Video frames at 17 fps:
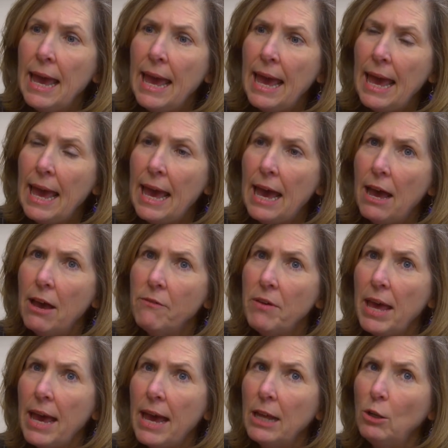
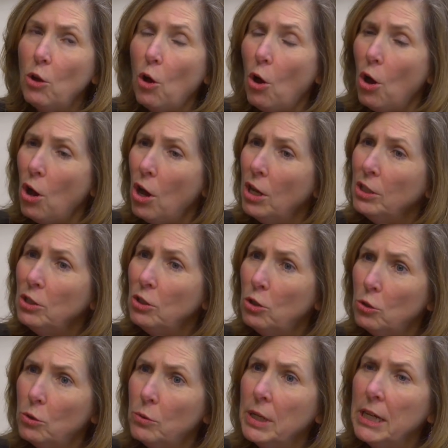have had
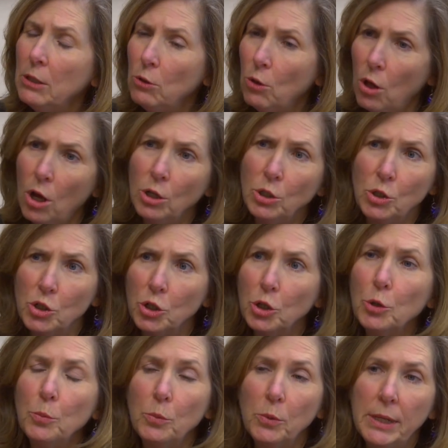ongoing
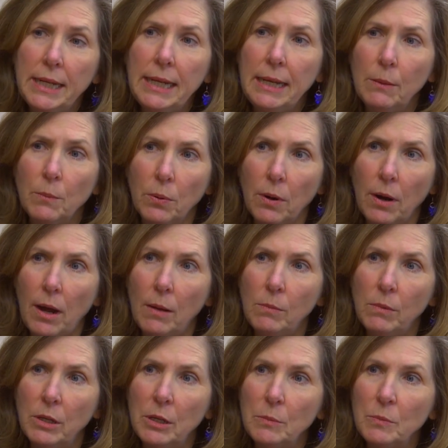long-term reading
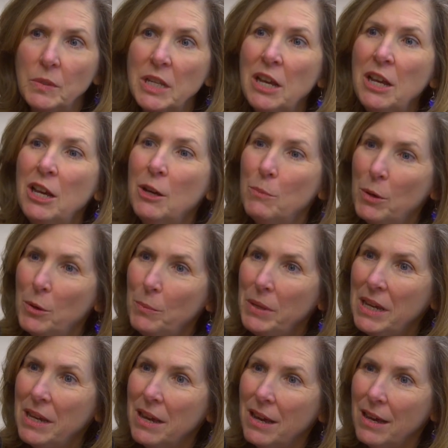problems, but
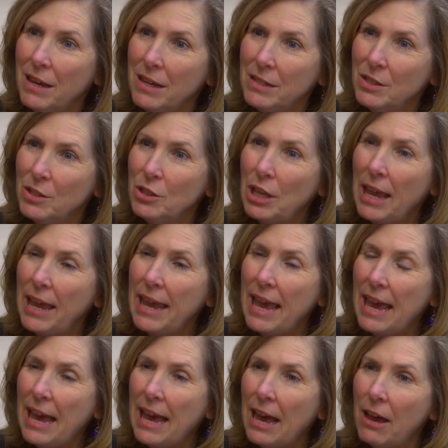because they
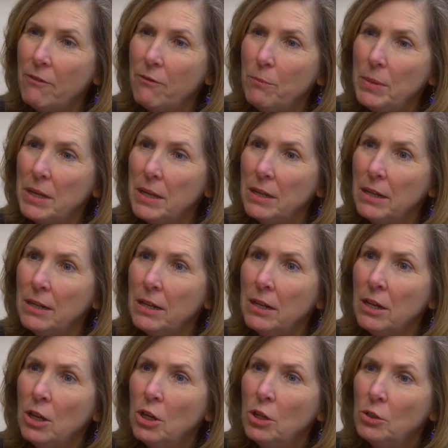have been
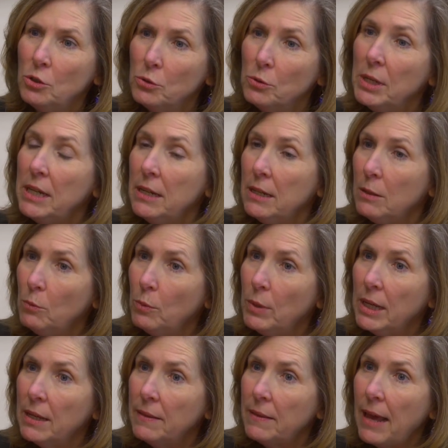treated
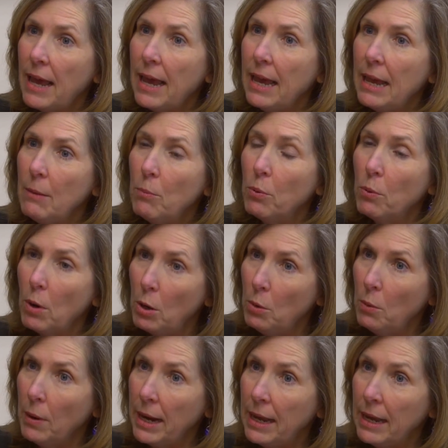with a
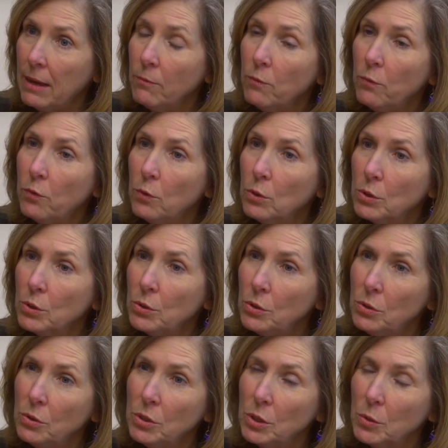program for
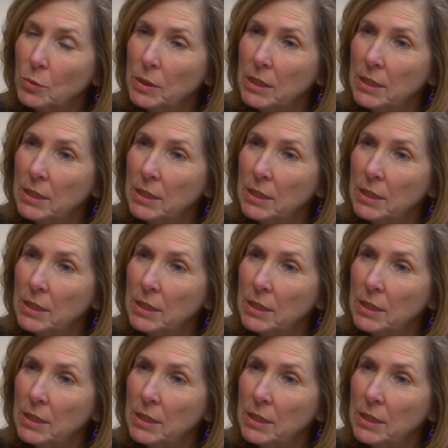students with